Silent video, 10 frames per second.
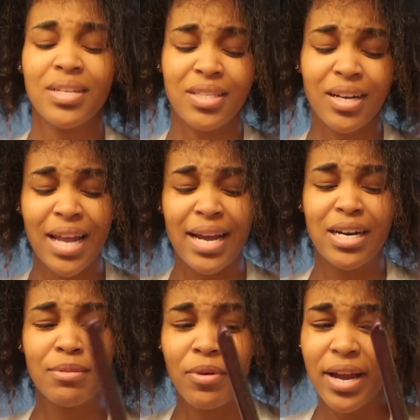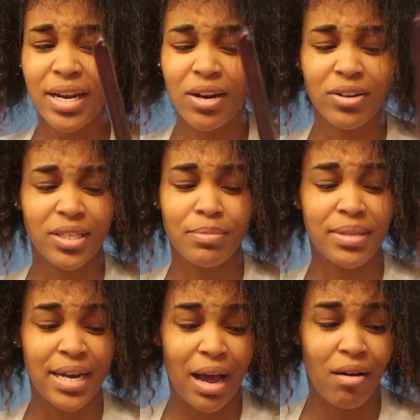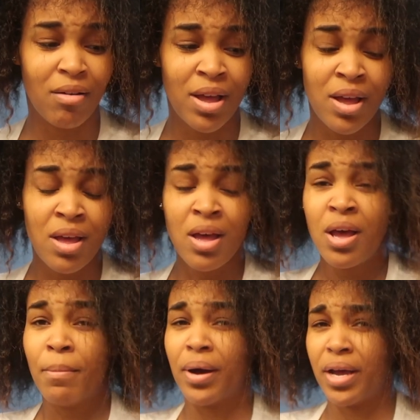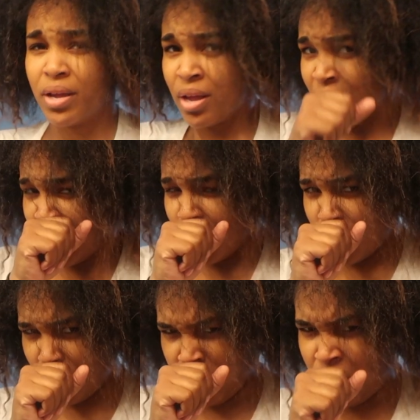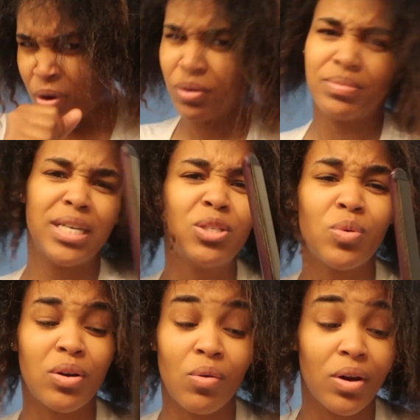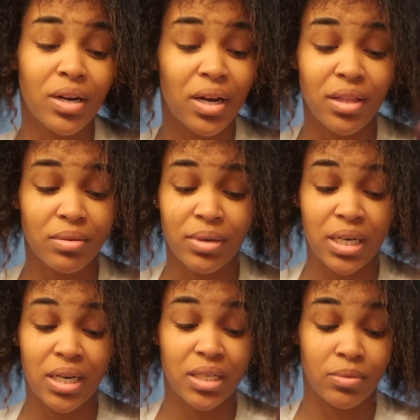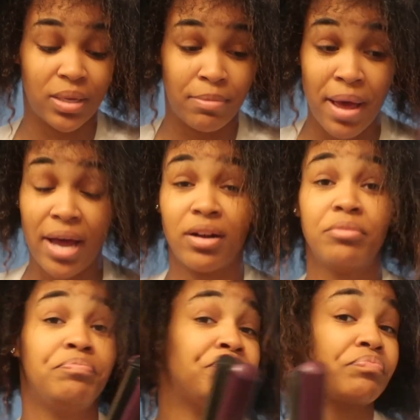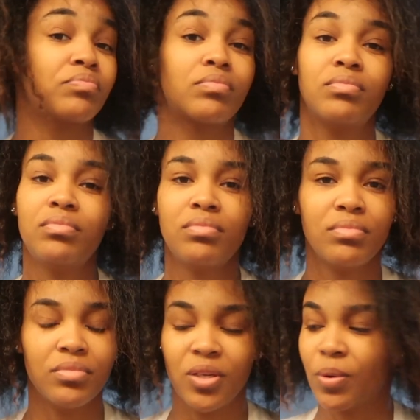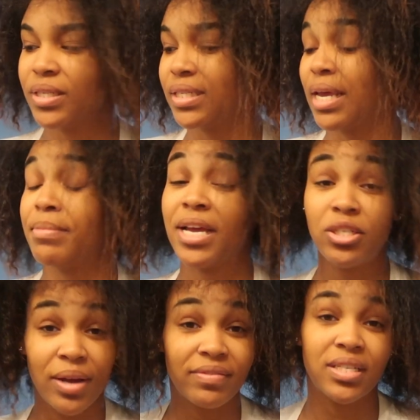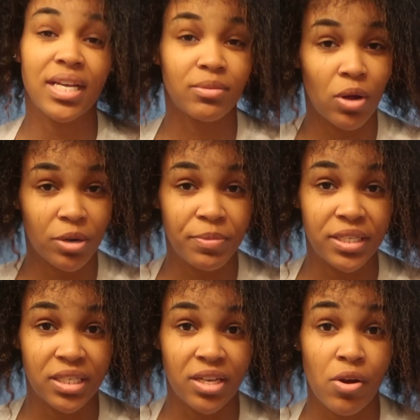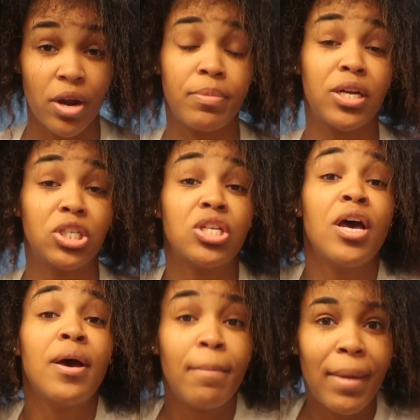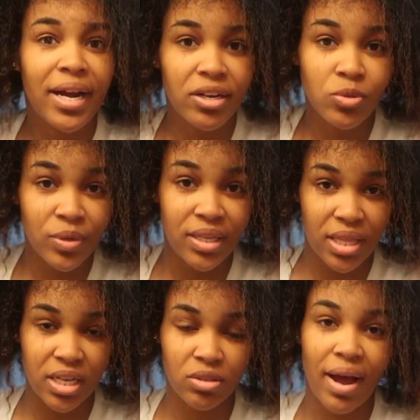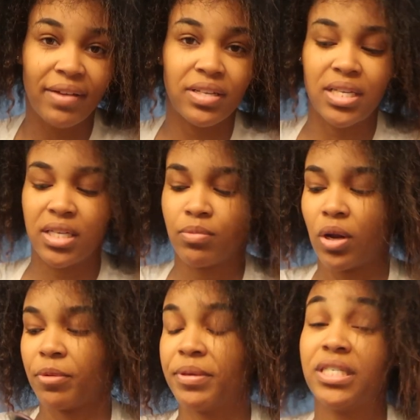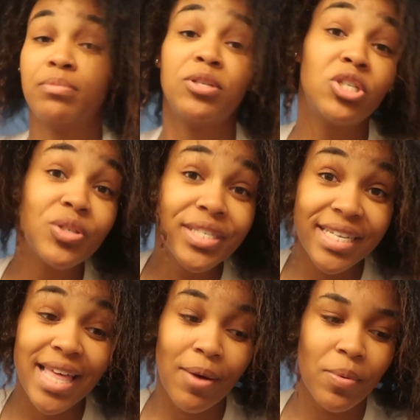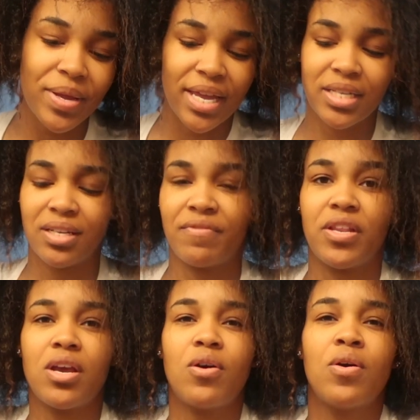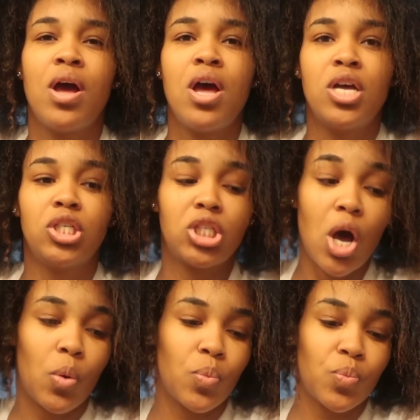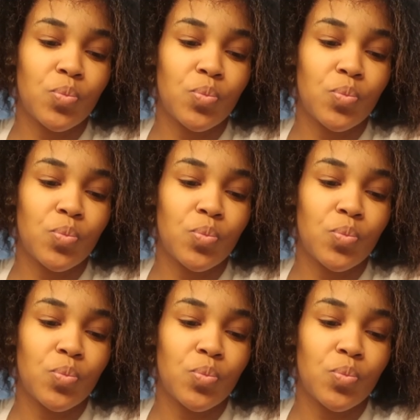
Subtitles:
They're like upgraded or something now, but this one or the other one, it doesn't really matter. Works the same. Yes, you have to take smaller pieces of your hair because my hair is really thick, so I have to take smaller pieces, but you'll see that when we get into the video. So